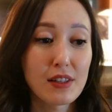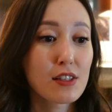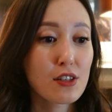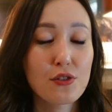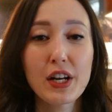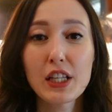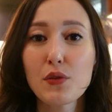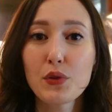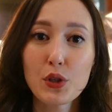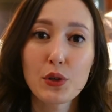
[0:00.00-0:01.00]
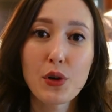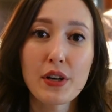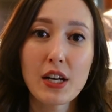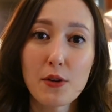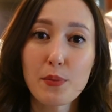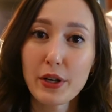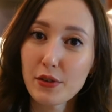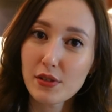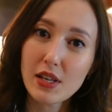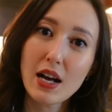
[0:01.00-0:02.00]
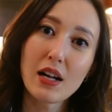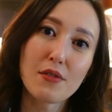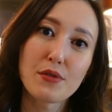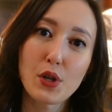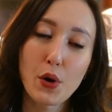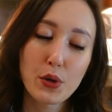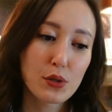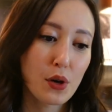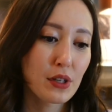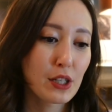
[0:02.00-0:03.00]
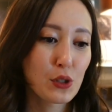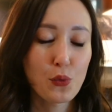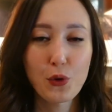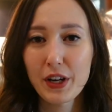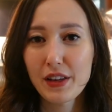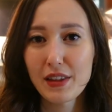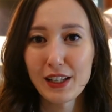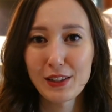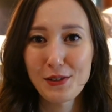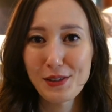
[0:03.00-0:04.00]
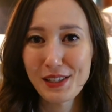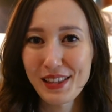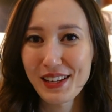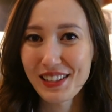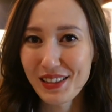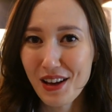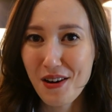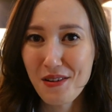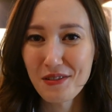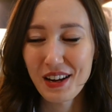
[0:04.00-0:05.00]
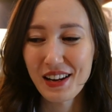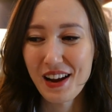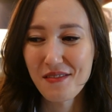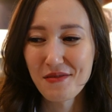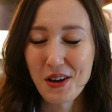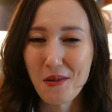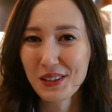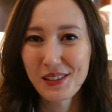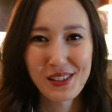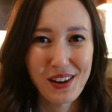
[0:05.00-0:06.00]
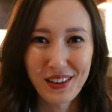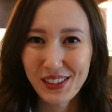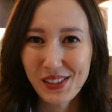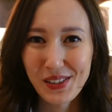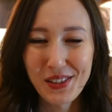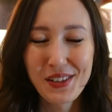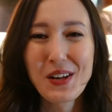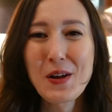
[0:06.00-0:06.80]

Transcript: This is great if you're going out by yourself, so you don't need to worry that you sit there alone and have no one to talk to.